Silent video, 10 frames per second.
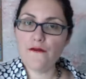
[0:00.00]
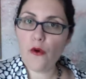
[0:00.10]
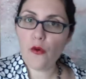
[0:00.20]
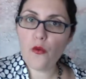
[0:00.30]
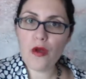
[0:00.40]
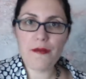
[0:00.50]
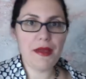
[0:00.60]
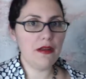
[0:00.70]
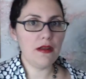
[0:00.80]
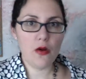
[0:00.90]
for
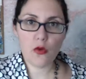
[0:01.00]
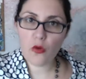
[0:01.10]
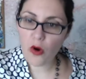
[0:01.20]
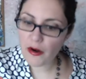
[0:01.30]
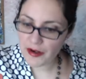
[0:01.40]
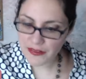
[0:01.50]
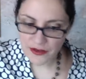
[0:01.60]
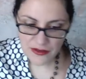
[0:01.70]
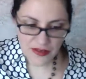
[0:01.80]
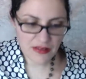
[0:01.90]
women who are in
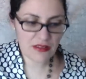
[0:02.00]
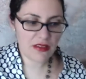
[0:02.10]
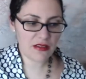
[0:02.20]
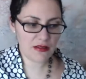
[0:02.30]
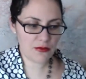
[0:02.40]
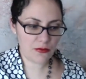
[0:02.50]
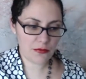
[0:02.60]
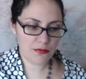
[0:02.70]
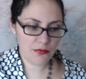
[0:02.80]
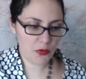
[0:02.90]
their 60s,
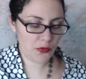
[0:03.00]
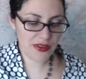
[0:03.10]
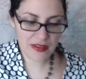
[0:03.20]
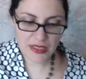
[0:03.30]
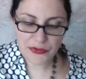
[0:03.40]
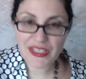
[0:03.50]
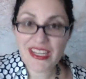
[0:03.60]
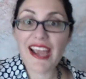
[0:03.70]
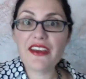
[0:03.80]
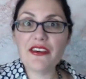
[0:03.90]
recently
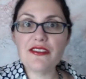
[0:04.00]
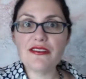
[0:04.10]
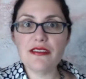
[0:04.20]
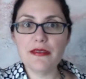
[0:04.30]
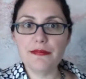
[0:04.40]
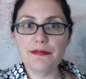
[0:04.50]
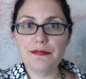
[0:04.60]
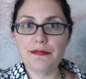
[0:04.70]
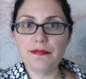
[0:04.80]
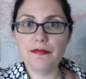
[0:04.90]
retired,
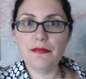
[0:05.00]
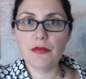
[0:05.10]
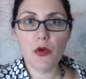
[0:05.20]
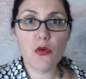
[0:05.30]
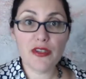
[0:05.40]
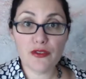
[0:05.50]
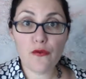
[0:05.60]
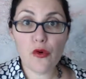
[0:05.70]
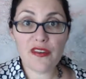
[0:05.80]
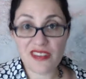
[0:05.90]
who are
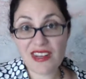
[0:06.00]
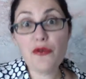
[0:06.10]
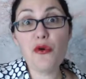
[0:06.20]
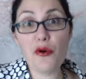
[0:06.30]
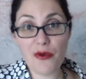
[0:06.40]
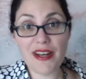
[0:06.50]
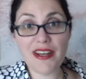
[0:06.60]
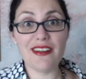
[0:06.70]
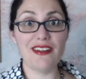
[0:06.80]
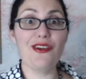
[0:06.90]
divorced, and who are
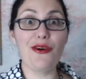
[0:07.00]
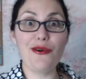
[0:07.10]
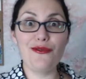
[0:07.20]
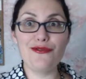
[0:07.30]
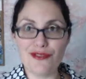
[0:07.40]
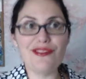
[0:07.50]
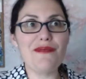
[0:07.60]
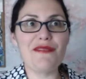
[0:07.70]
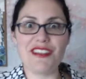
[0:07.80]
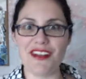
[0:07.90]
ready to go do
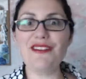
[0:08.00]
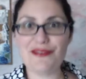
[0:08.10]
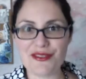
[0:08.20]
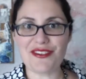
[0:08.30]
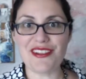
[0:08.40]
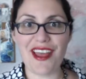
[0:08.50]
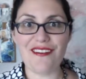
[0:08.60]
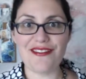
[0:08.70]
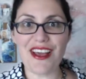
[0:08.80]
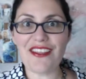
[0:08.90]
something else with their
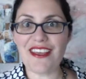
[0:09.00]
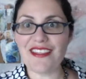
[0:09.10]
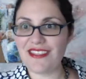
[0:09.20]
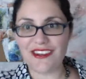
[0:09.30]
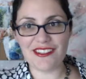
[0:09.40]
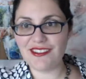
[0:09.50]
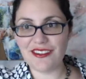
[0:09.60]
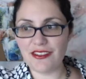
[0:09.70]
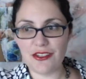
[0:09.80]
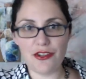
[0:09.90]
life now that their
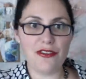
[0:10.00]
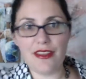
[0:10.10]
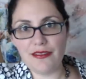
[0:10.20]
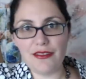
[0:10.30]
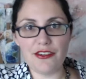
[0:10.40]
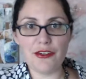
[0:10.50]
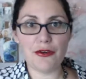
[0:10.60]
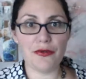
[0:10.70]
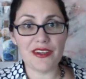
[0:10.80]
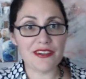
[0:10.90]

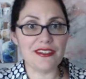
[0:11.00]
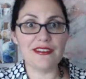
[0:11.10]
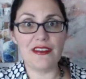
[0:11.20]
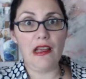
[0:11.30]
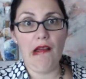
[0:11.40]
career is,